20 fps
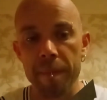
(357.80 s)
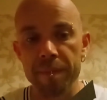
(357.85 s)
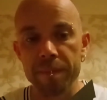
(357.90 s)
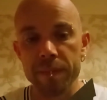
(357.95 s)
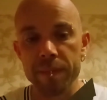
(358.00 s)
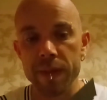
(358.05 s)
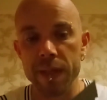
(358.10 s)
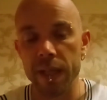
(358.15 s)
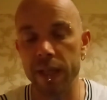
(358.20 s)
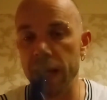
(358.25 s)

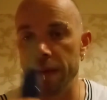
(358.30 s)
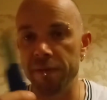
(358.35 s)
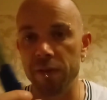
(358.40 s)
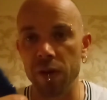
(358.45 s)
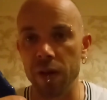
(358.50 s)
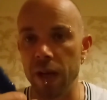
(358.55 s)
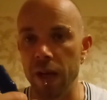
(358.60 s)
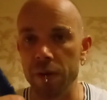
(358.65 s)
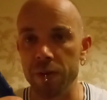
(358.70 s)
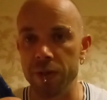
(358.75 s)
So they've
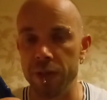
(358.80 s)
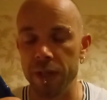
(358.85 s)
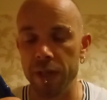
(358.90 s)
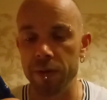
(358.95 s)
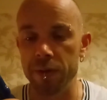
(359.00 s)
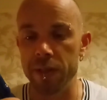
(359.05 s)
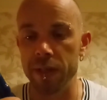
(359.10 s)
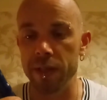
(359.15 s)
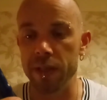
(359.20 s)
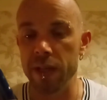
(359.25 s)
got loads of
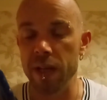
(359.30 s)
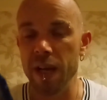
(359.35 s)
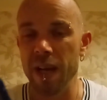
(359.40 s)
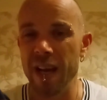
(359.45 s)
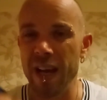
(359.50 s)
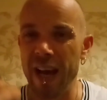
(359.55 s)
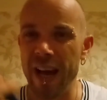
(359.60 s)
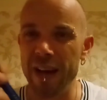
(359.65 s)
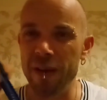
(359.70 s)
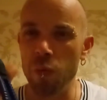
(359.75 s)
uses.
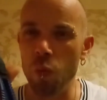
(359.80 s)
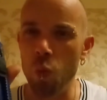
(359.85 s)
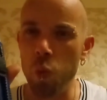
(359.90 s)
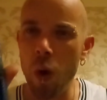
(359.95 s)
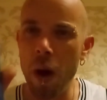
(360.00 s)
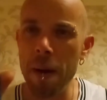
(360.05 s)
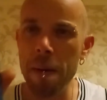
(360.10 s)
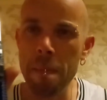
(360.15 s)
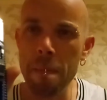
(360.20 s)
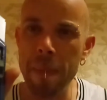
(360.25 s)
And
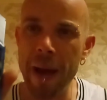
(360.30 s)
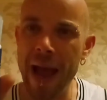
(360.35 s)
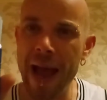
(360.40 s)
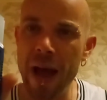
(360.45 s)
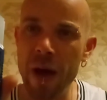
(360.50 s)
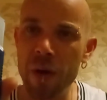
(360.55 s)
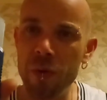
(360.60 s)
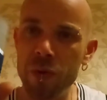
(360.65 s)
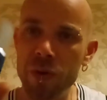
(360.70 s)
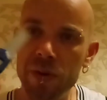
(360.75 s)

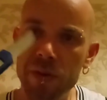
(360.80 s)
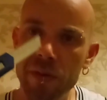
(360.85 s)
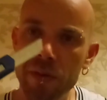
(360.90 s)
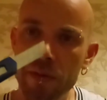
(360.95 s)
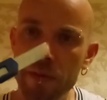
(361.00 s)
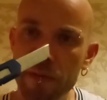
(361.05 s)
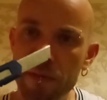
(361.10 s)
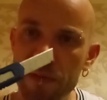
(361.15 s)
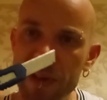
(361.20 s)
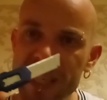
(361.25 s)
£1
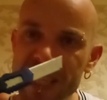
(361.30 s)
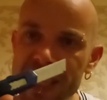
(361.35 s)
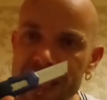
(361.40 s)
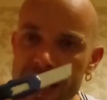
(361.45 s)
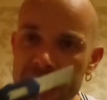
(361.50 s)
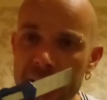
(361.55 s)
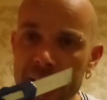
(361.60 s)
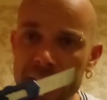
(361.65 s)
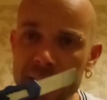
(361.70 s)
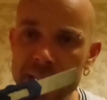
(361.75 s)
for
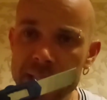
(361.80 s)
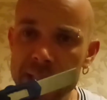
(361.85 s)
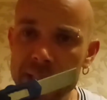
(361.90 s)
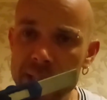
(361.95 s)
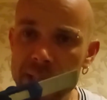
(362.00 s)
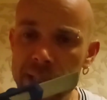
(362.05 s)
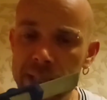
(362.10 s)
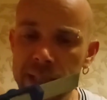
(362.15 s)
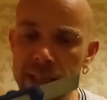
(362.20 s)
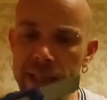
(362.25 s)
6.
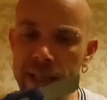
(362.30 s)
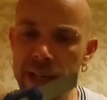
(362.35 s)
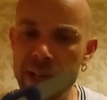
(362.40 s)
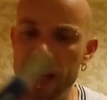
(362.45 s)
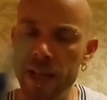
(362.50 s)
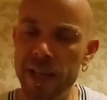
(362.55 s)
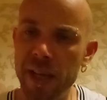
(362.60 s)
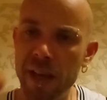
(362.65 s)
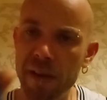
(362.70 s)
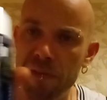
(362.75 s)

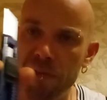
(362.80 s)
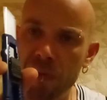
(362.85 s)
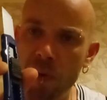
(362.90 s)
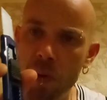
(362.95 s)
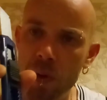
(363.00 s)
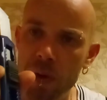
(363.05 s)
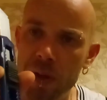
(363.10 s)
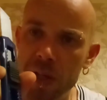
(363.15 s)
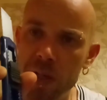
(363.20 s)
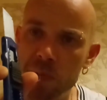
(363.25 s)
You
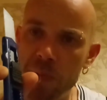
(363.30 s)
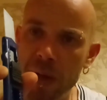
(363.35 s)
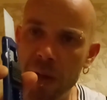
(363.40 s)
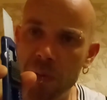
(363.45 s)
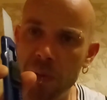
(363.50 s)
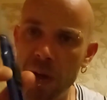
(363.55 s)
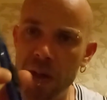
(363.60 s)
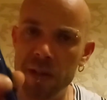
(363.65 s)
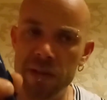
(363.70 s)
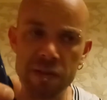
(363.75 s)
4 of these big
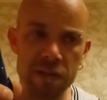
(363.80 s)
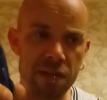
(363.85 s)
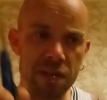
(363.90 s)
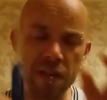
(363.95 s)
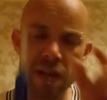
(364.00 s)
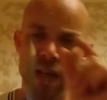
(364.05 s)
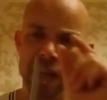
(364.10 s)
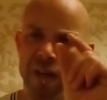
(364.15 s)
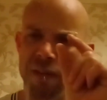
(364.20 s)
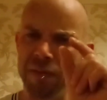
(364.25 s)
ones,
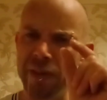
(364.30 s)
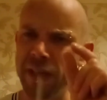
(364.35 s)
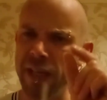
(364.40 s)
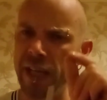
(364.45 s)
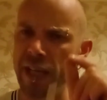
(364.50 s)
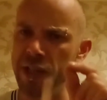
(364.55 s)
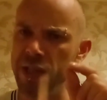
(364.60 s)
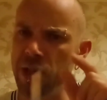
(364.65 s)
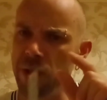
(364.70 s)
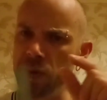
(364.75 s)
and then I think you
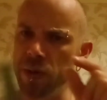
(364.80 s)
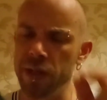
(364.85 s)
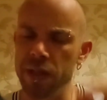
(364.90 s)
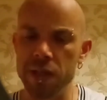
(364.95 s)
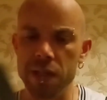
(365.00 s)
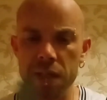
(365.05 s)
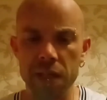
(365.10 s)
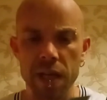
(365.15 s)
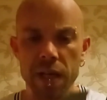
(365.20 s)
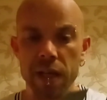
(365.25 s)
get 2 of the
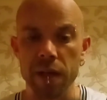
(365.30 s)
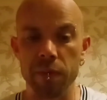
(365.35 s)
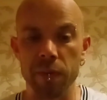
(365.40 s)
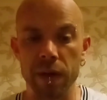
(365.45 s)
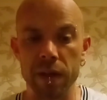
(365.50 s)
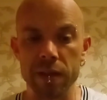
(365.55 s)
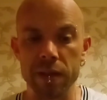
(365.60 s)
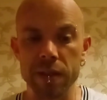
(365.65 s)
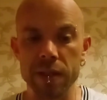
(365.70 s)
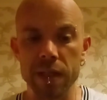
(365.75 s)
skinnier
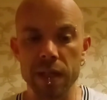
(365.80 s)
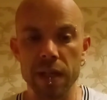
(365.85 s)
ones.